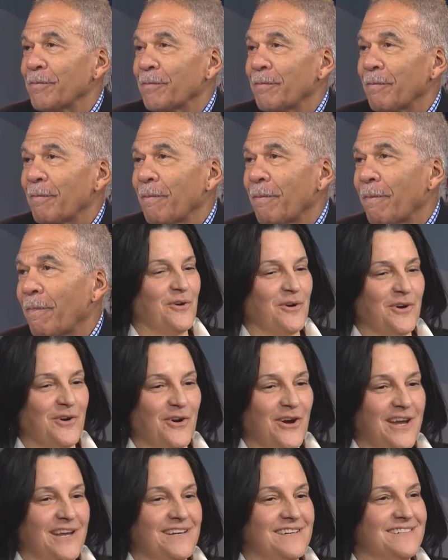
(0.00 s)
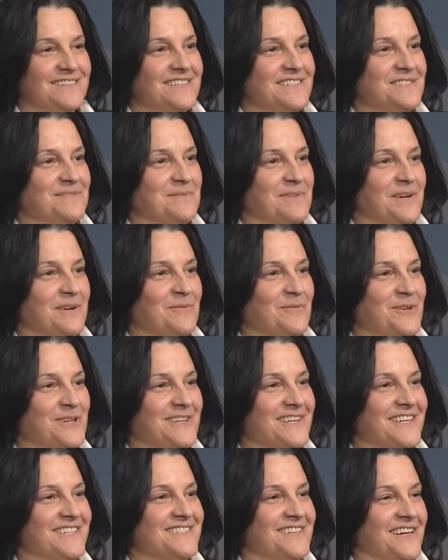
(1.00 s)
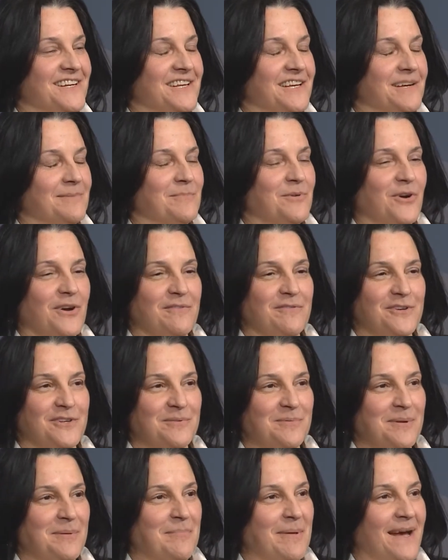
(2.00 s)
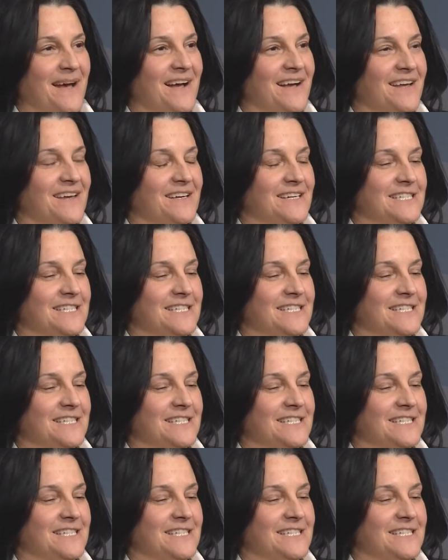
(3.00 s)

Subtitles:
Things are going great. It's really exciting. I'm grateful to be back.